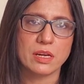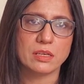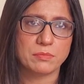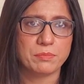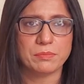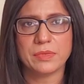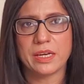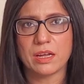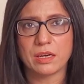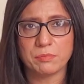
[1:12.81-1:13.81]

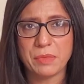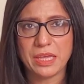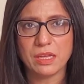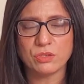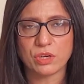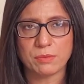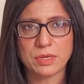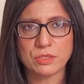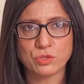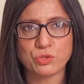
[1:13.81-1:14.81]
are making
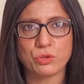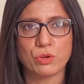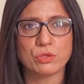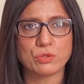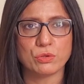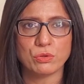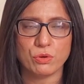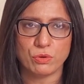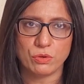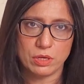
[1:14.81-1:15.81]
dramas should also
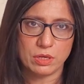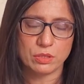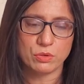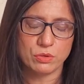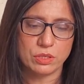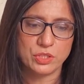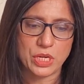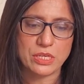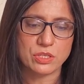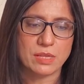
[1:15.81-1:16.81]
go
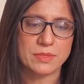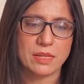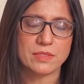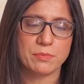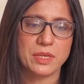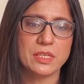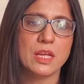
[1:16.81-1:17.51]
change themselves a bit.